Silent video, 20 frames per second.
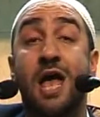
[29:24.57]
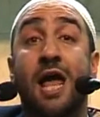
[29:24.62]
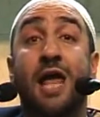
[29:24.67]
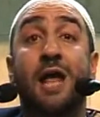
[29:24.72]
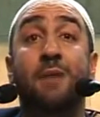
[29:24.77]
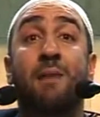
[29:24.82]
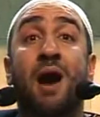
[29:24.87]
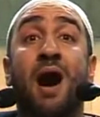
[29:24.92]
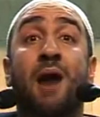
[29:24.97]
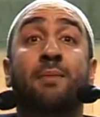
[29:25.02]

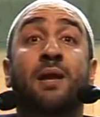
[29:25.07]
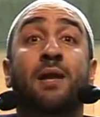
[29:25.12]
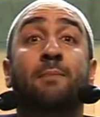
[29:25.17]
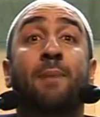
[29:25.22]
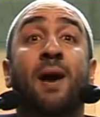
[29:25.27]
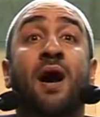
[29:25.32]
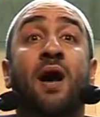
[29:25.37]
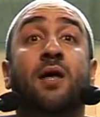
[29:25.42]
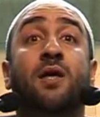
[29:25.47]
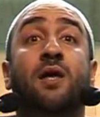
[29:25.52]
Imam
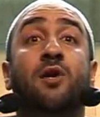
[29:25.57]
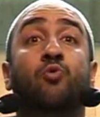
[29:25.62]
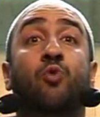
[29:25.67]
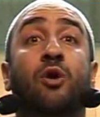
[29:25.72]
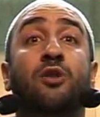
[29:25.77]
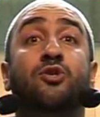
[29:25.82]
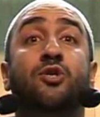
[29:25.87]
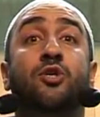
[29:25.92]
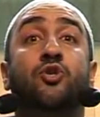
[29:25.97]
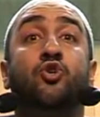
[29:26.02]
al-Baqir
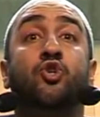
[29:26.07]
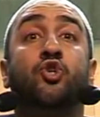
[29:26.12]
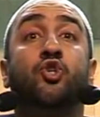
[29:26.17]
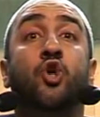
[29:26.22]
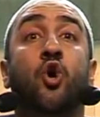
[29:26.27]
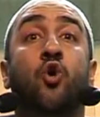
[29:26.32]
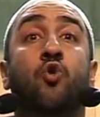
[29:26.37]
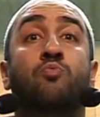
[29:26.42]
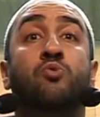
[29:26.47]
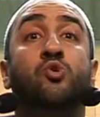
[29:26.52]
wanted to
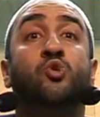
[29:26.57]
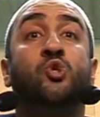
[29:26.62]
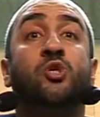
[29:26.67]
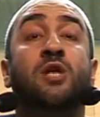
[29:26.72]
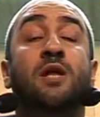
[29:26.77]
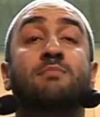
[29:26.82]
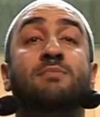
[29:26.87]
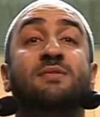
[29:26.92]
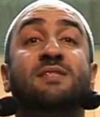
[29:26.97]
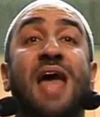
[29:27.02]
show
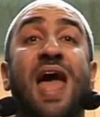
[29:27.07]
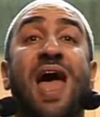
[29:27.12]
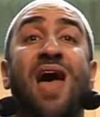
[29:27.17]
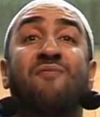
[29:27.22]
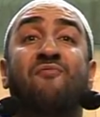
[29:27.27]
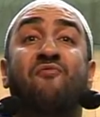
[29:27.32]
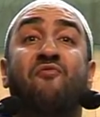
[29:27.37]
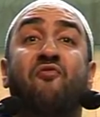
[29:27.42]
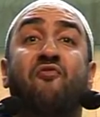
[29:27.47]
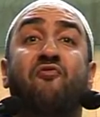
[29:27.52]
Muslims
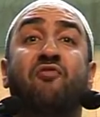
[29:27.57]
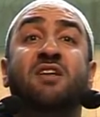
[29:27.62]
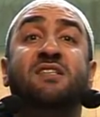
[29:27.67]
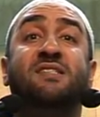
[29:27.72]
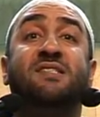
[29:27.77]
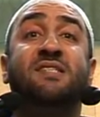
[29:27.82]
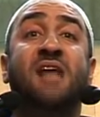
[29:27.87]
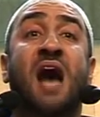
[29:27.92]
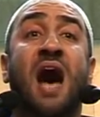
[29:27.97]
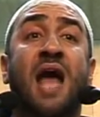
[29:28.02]
every
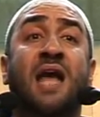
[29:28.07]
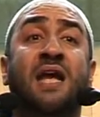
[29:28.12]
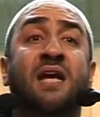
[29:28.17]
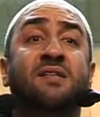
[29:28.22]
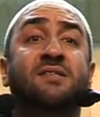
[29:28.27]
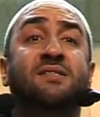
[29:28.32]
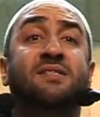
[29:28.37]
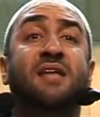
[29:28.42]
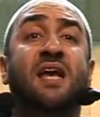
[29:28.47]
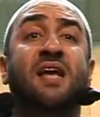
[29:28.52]

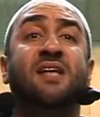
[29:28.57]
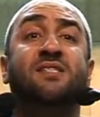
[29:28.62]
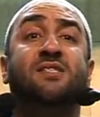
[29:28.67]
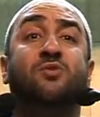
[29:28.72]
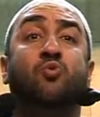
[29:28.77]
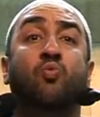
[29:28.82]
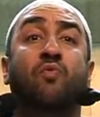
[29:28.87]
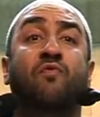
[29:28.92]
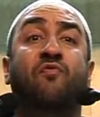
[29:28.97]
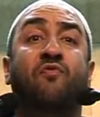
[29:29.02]
science
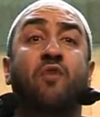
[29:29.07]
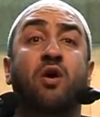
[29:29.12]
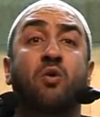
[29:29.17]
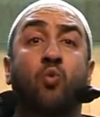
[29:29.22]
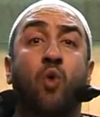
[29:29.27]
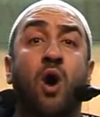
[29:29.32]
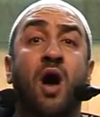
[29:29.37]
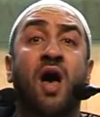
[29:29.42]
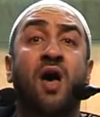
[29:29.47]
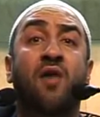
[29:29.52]
is
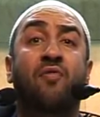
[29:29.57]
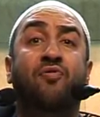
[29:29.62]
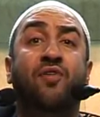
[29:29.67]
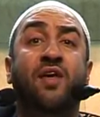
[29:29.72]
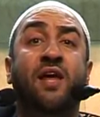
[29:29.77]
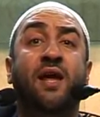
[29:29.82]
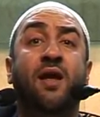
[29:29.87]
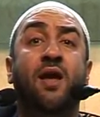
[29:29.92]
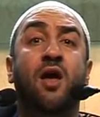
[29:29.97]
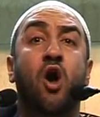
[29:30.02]

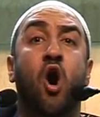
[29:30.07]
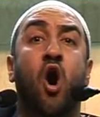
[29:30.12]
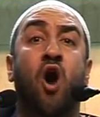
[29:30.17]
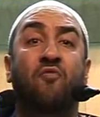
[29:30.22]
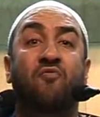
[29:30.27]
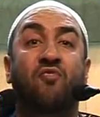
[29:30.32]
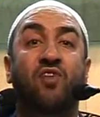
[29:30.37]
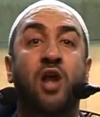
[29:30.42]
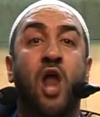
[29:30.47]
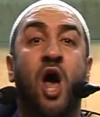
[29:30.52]
worthy
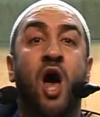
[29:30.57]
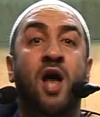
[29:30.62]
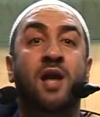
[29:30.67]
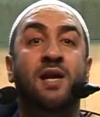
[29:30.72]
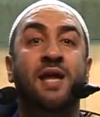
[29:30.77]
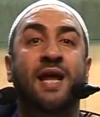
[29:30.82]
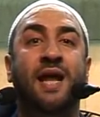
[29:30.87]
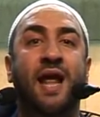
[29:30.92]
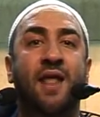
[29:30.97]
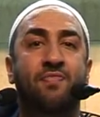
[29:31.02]
of
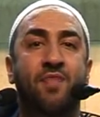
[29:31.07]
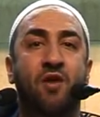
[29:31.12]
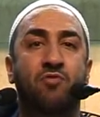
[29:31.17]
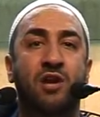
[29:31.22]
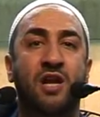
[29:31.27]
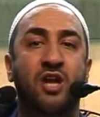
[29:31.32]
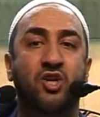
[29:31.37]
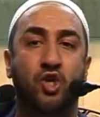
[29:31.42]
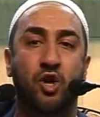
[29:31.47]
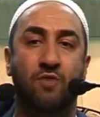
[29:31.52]
learning in the
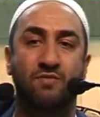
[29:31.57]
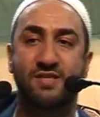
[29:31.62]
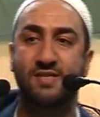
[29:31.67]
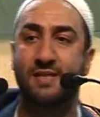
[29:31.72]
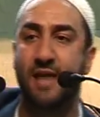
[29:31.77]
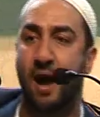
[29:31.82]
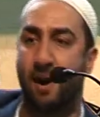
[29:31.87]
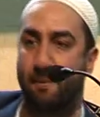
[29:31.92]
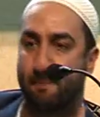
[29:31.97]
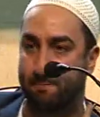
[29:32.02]
religion of
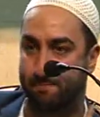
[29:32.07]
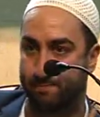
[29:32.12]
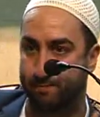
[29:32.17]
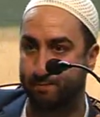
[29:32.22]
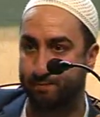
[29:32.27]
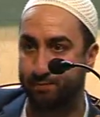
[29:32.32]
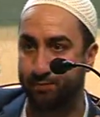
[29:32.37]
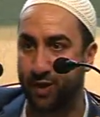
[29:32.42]
Islam.